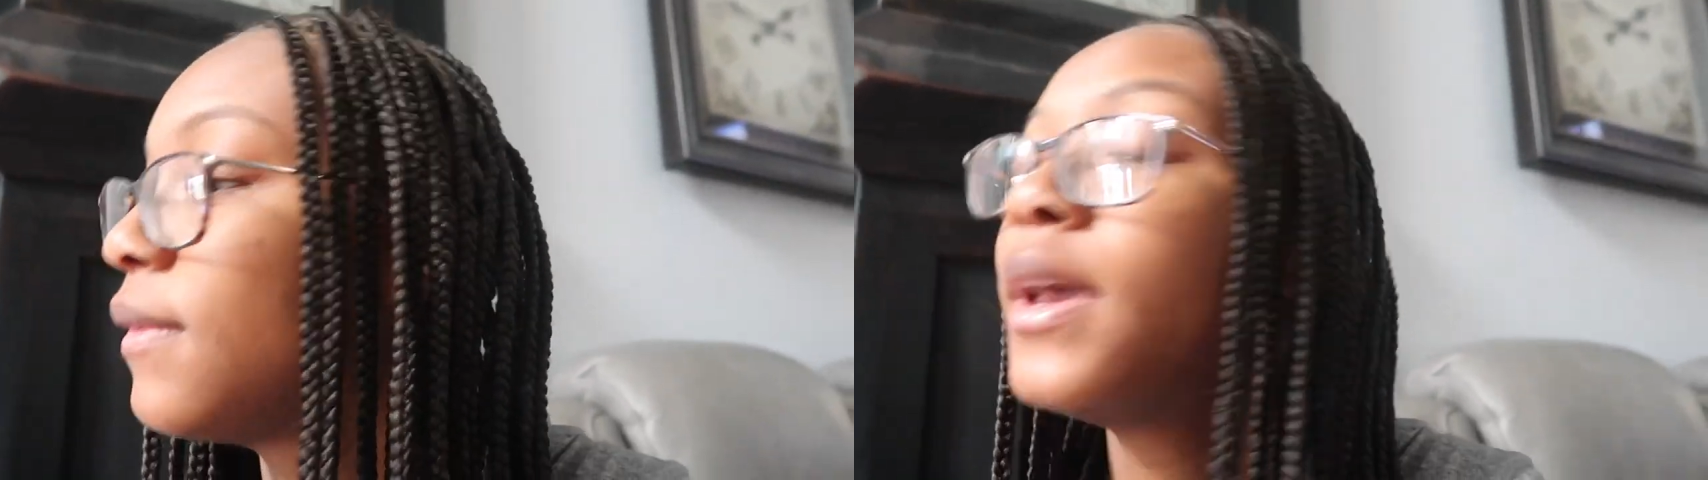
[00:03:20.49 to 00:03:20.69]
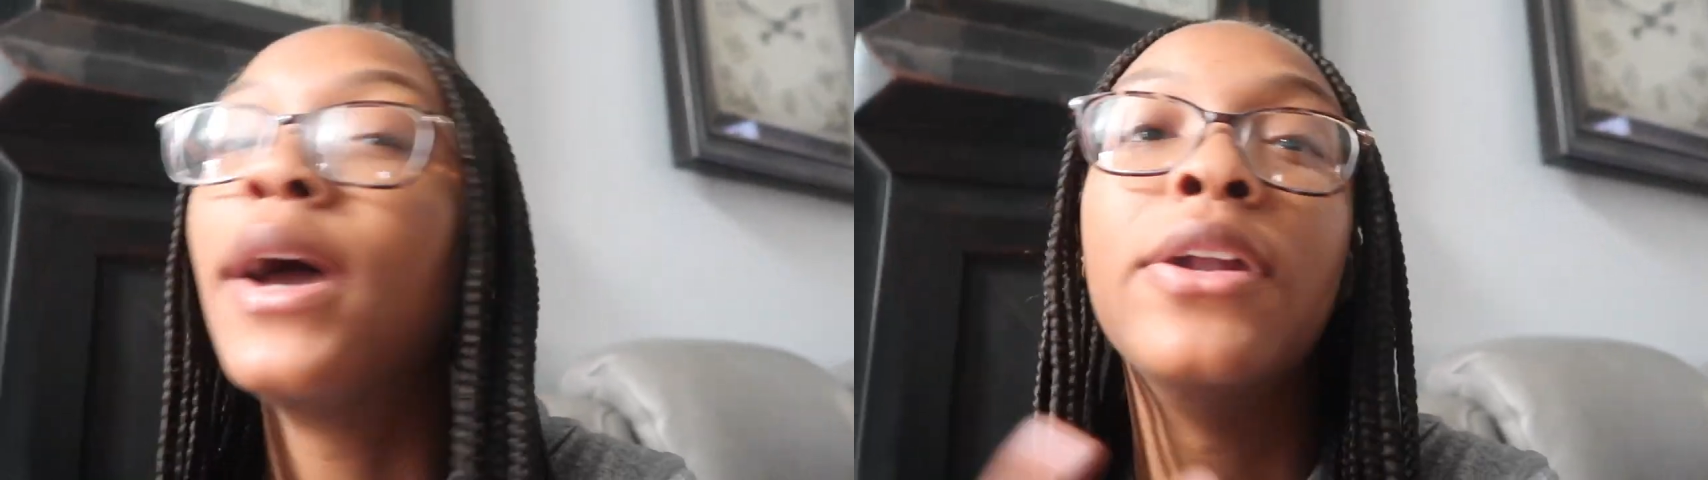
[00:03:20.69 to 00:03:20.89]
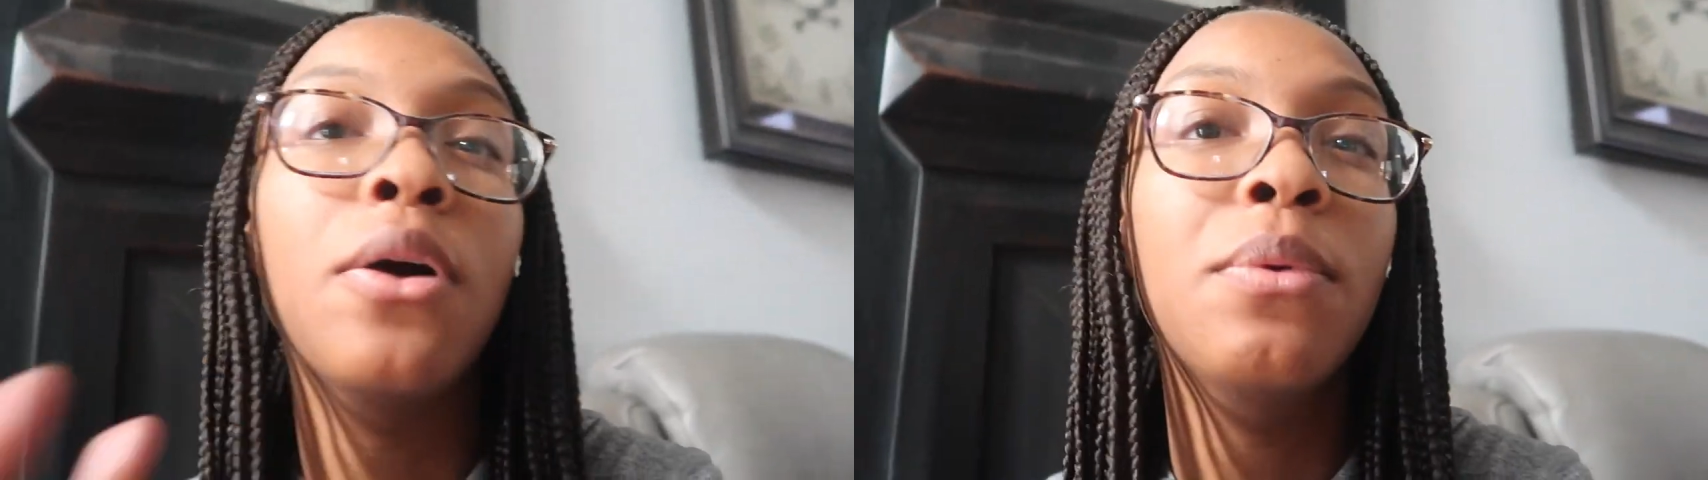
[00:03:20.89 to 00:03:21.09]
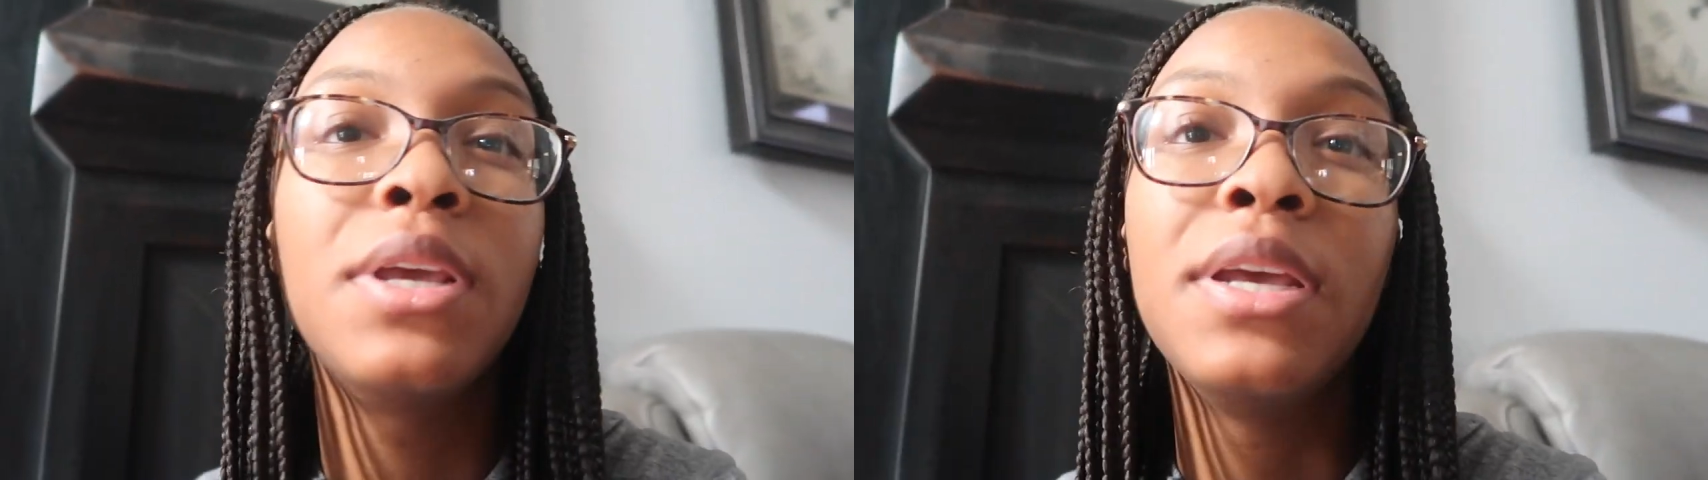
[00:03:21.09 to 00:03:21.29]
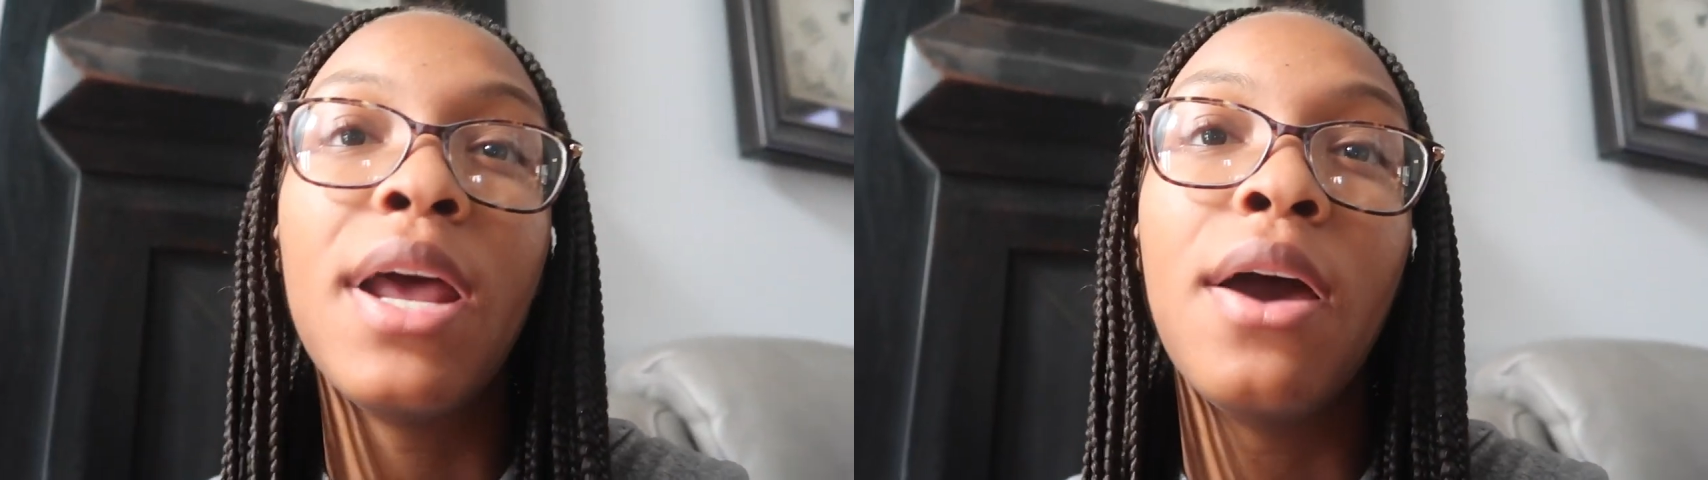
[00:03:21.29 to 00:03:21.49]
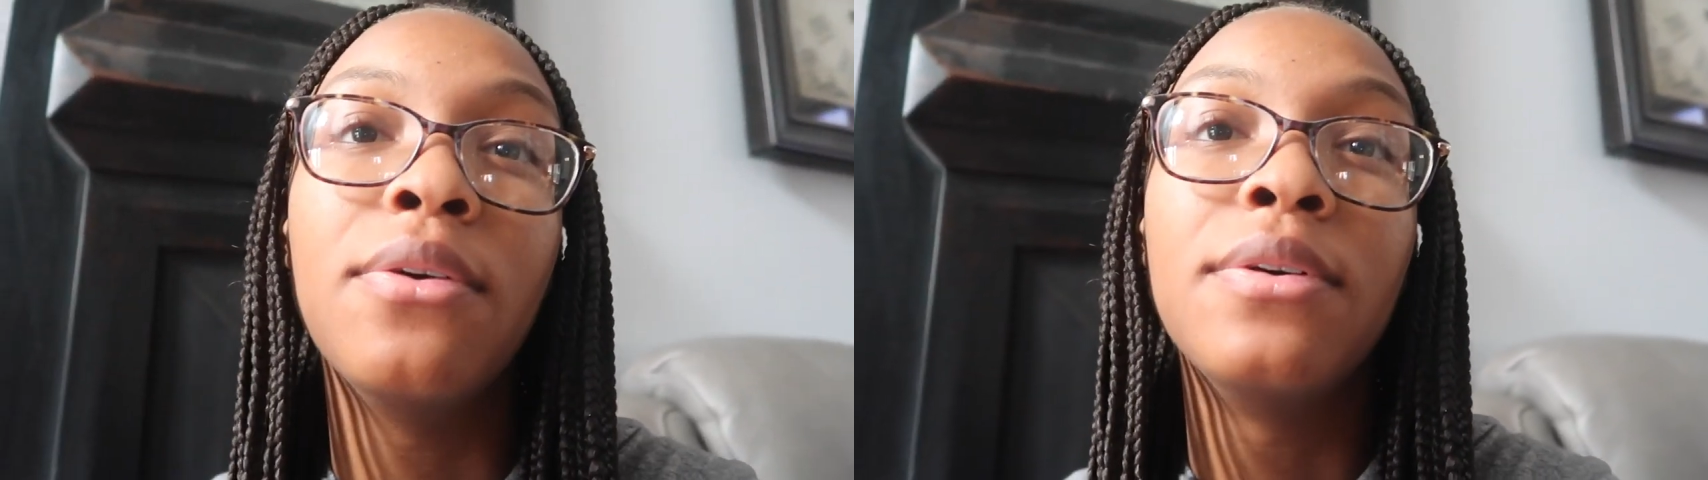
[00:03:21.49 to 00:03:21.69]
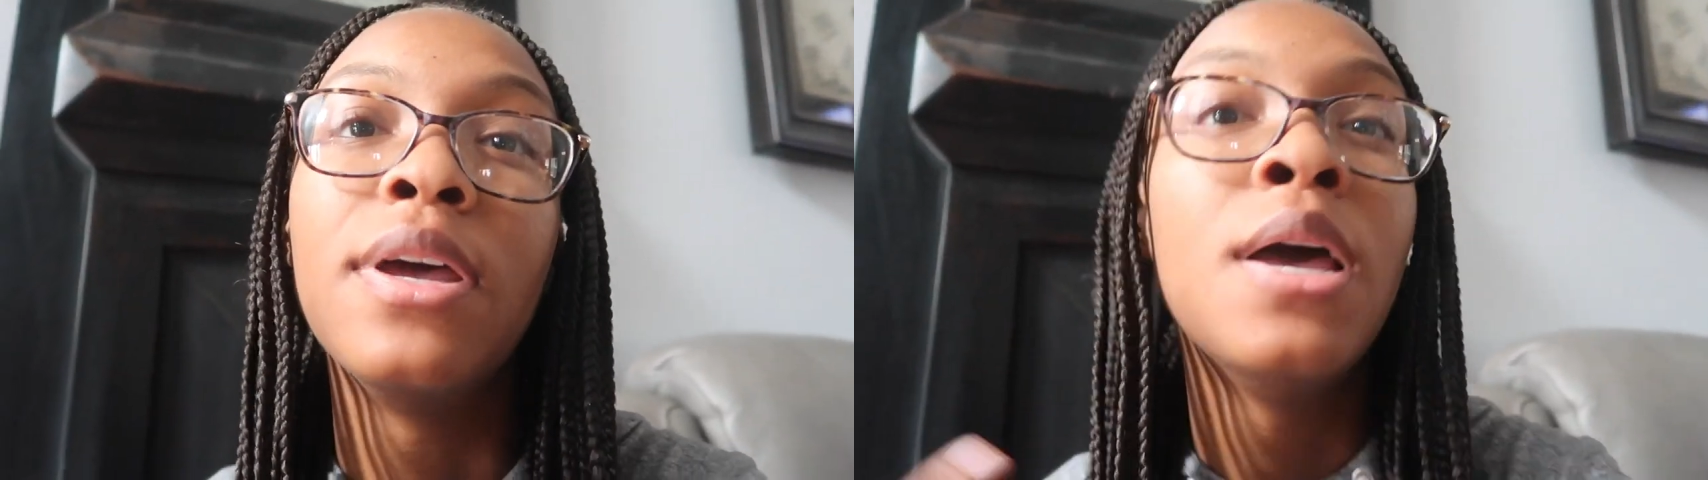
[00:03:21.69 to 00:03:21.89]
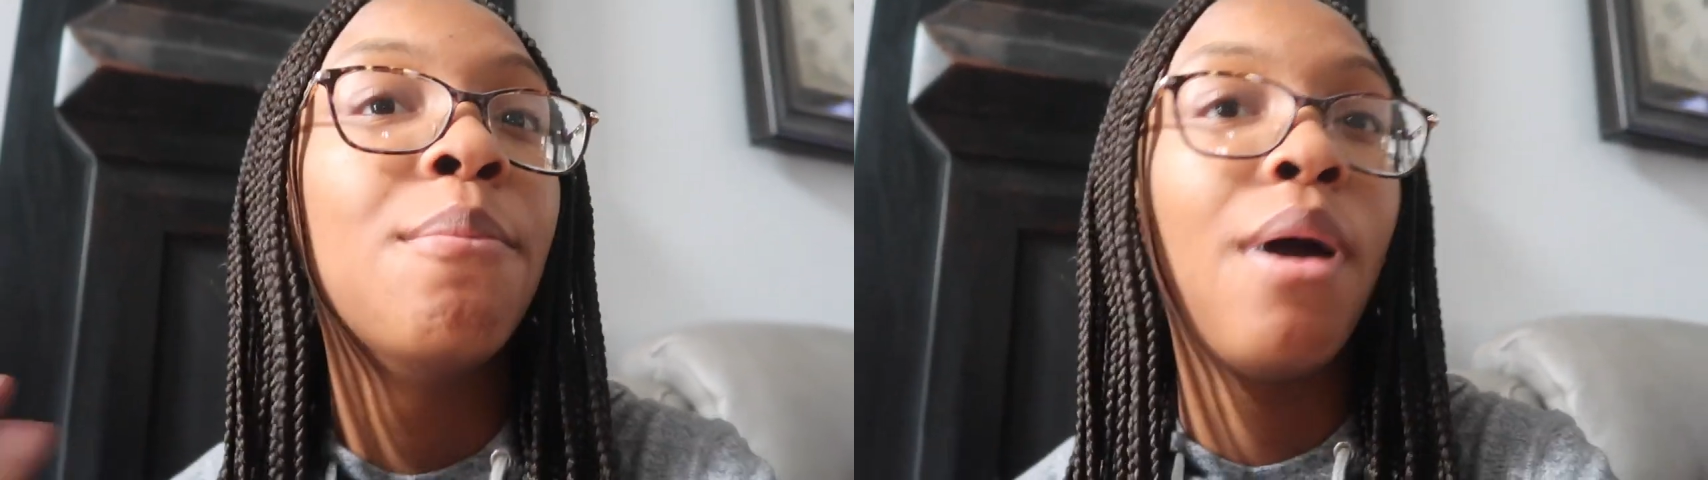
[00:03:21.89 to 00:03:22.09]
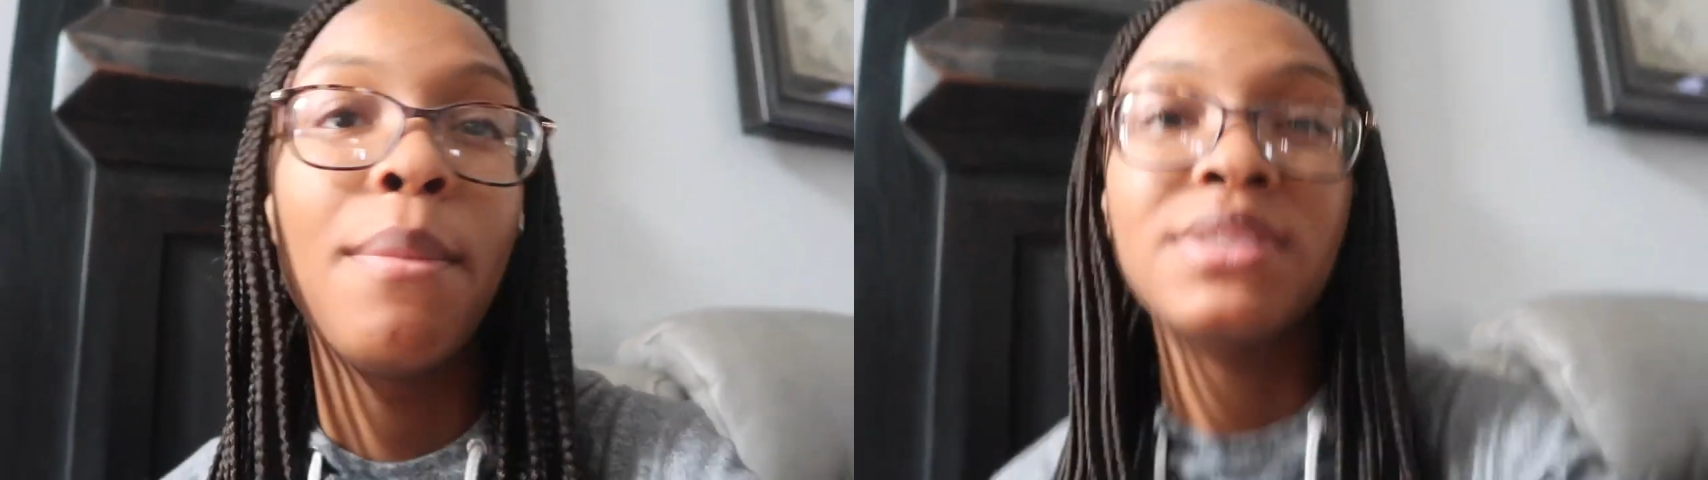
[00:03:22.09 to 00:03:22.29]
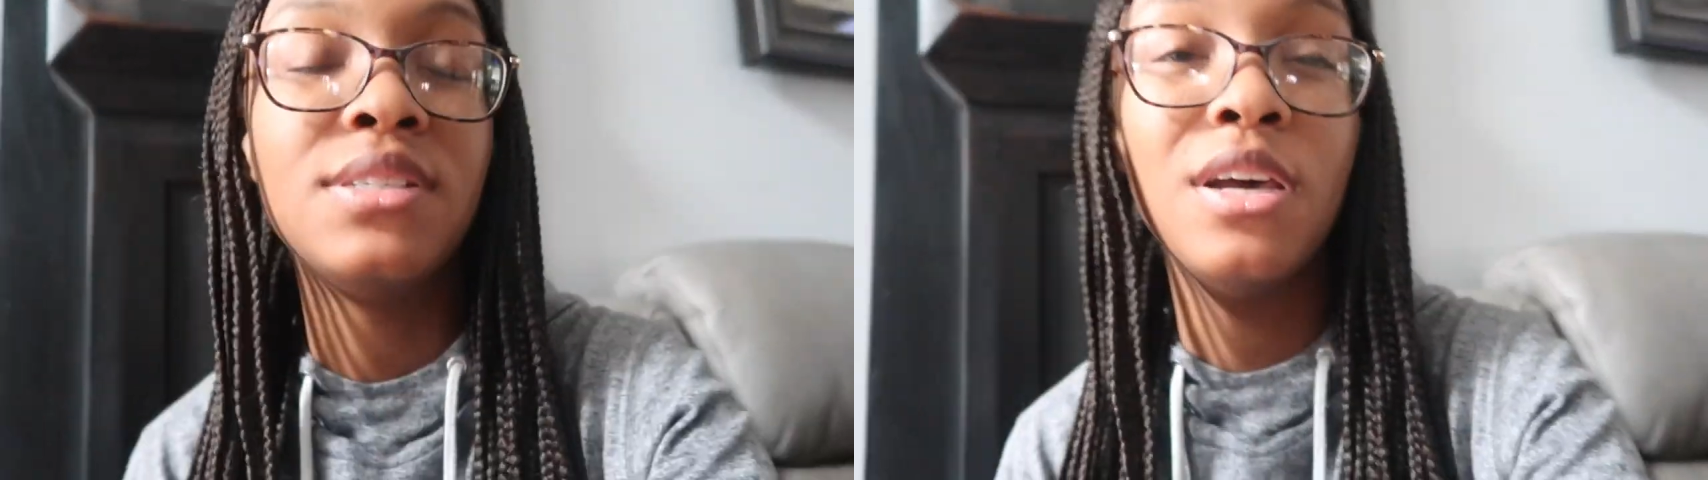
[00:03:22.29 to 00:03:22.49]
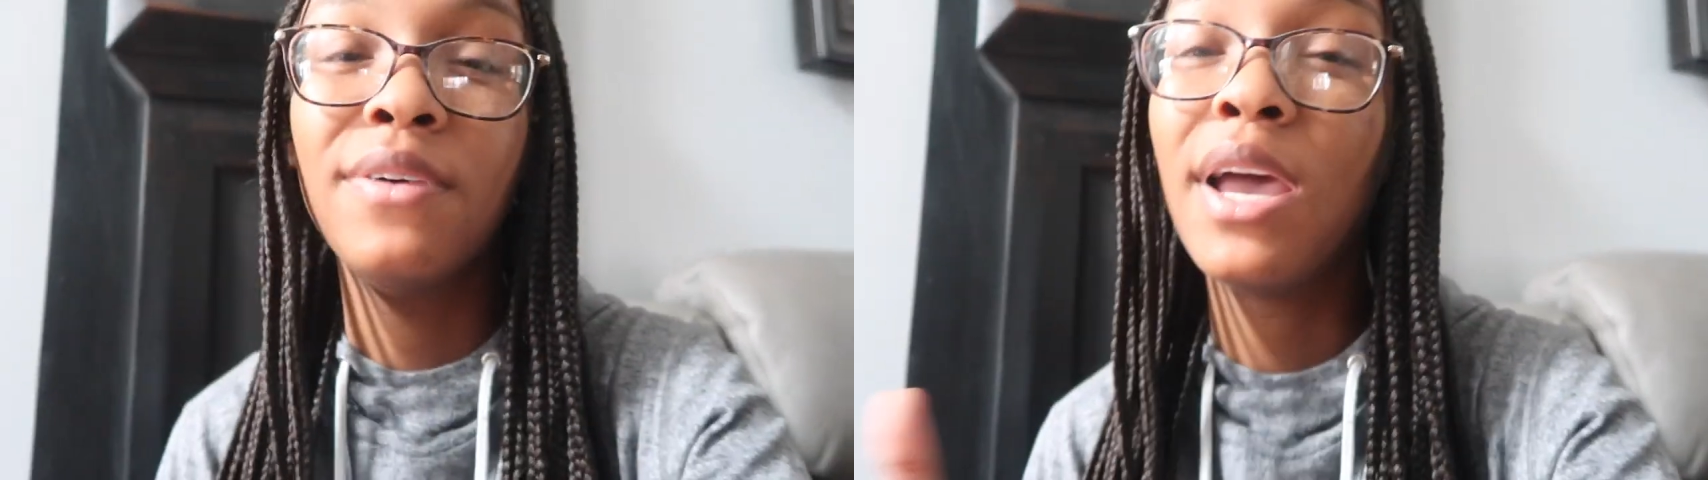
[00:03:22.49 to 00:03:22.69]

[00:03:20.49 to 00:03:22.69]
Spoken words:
And I don't wanna eat out by myself.